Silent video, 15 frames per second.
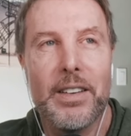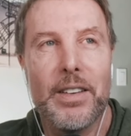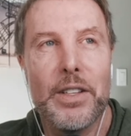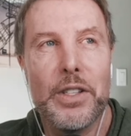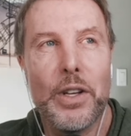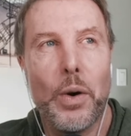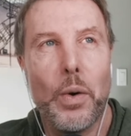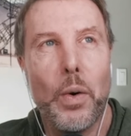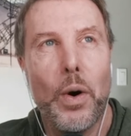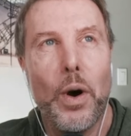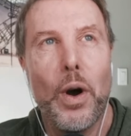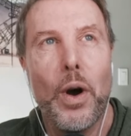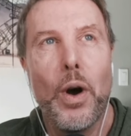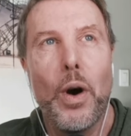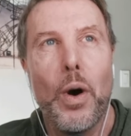So,
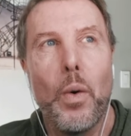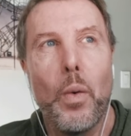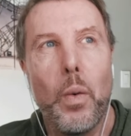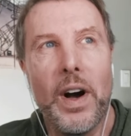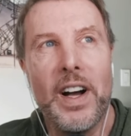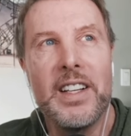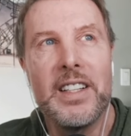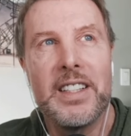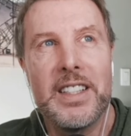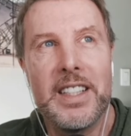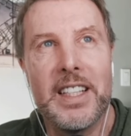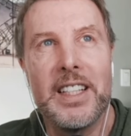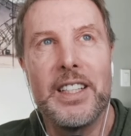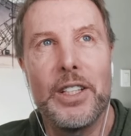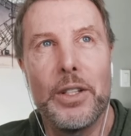what
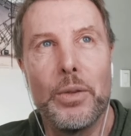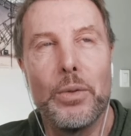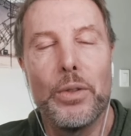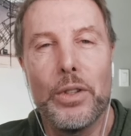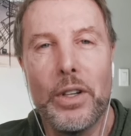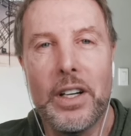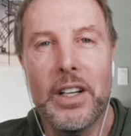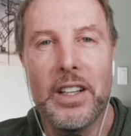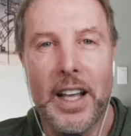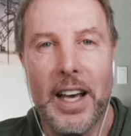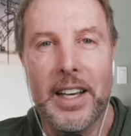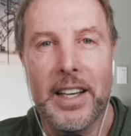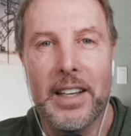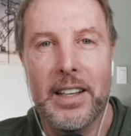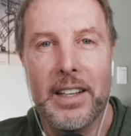did you look
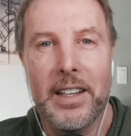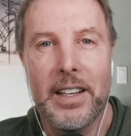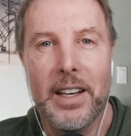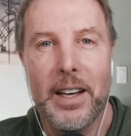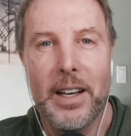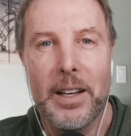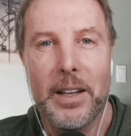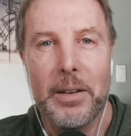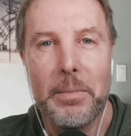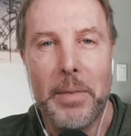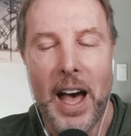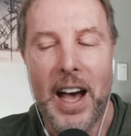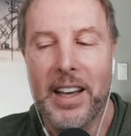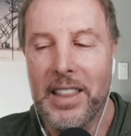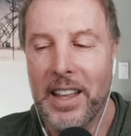like?
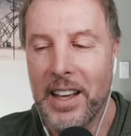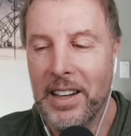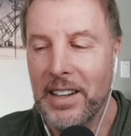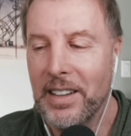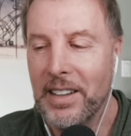back then?